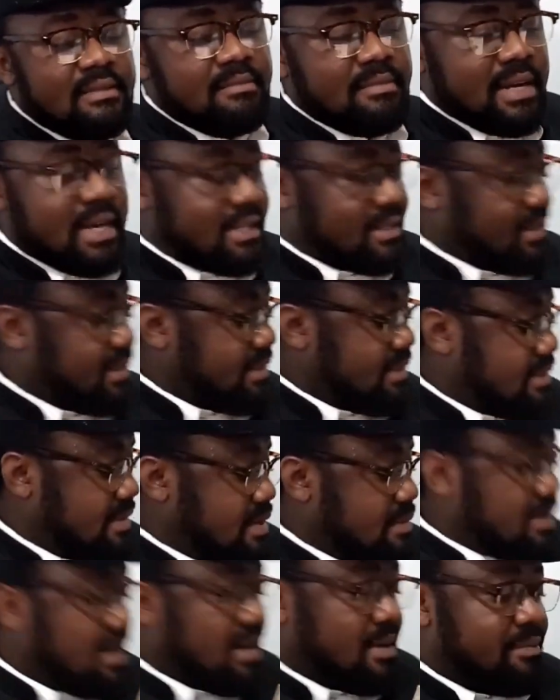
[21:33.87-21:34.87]
but it's
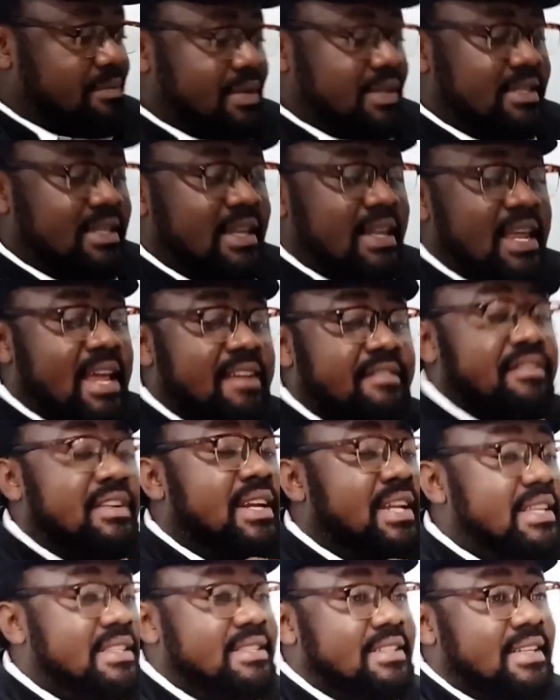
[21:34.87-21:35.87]
thermal paste, and
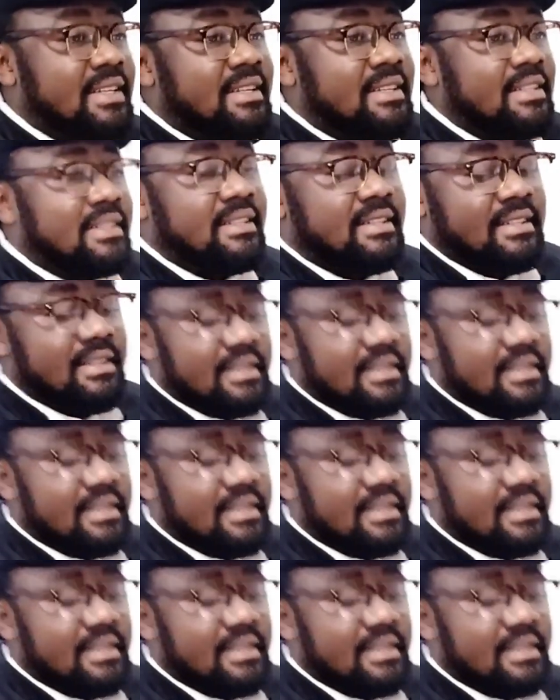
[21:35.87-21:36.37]
every heatsink